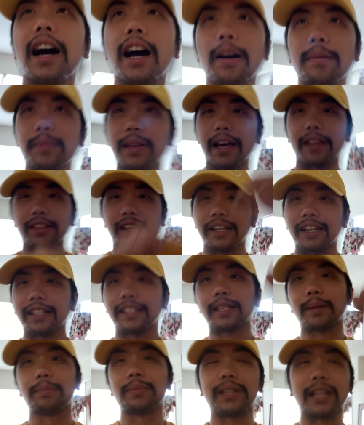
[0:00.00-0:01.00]
Yeah, they did
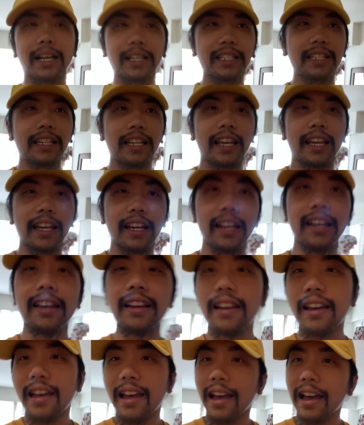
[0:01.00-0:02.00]
some dusting.
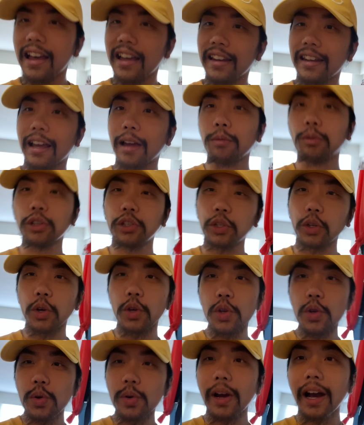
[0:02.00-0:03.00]
And I will show
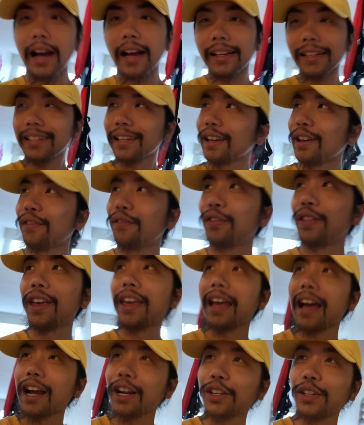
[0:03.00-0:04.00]
you guys if
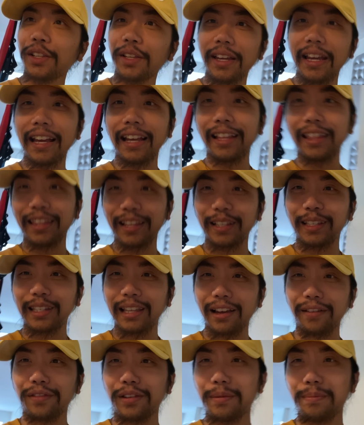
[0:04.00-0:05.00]
they actually hit the
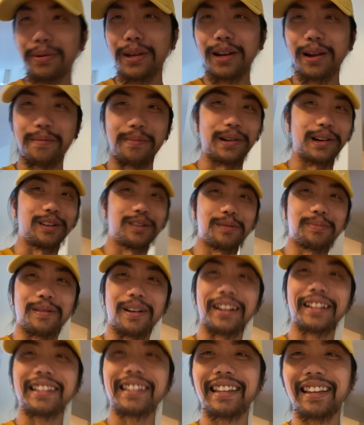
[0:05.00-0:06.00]
7 peanut butter
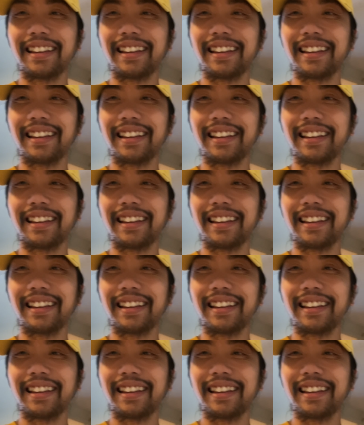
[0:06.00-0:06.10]
spots.